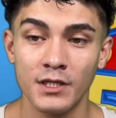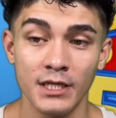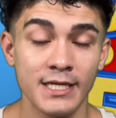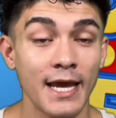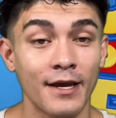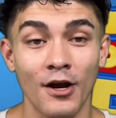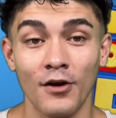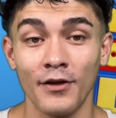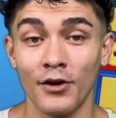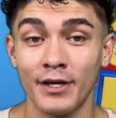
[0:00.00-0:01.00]
to take
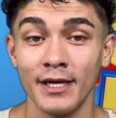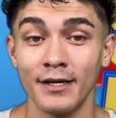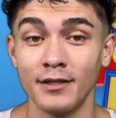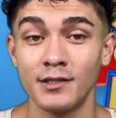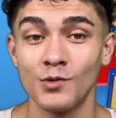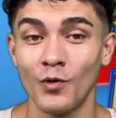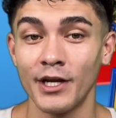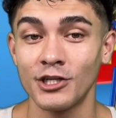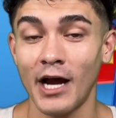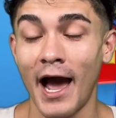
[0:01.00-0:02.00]
care of their kids,
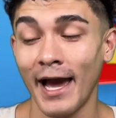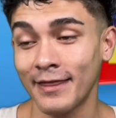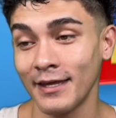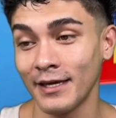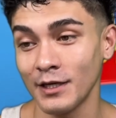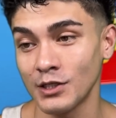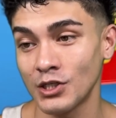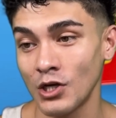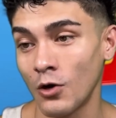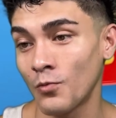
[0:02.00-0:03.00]
which I think is so